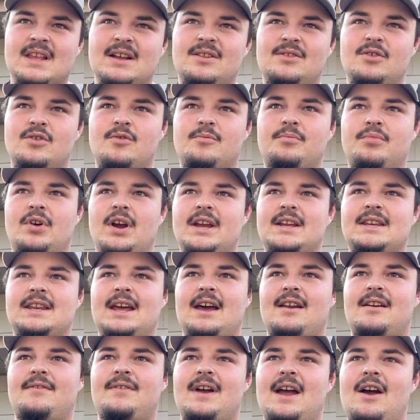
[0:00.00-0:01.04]
little
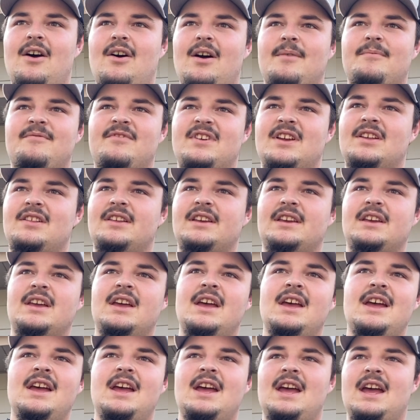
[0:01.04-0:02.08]
breakdown of how I'm feeling
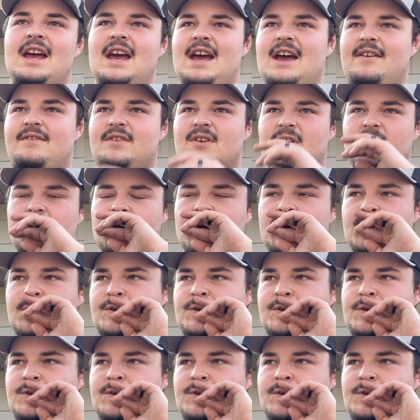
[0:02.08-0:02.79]
after